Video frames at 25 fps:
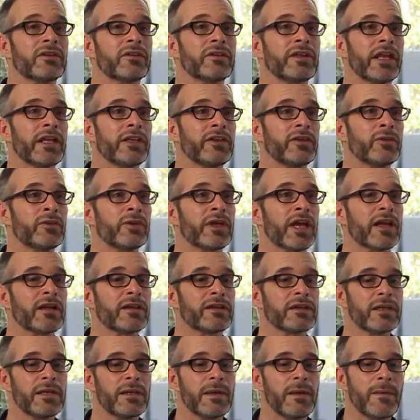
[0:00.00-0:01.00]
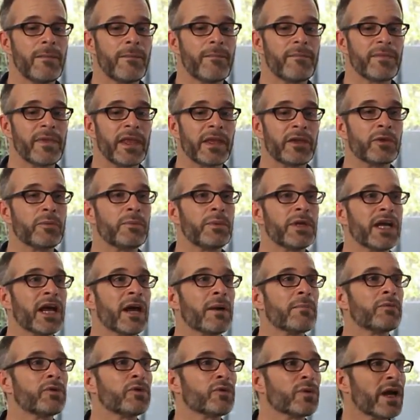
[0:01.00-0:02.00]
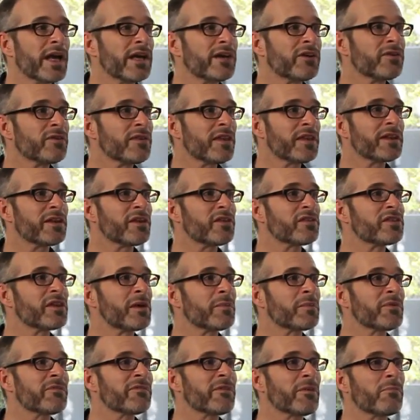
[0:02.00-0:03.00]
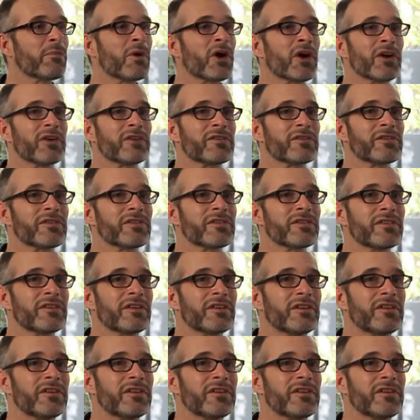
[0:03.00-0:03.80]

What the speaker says: that you become greater than the sum of the parts.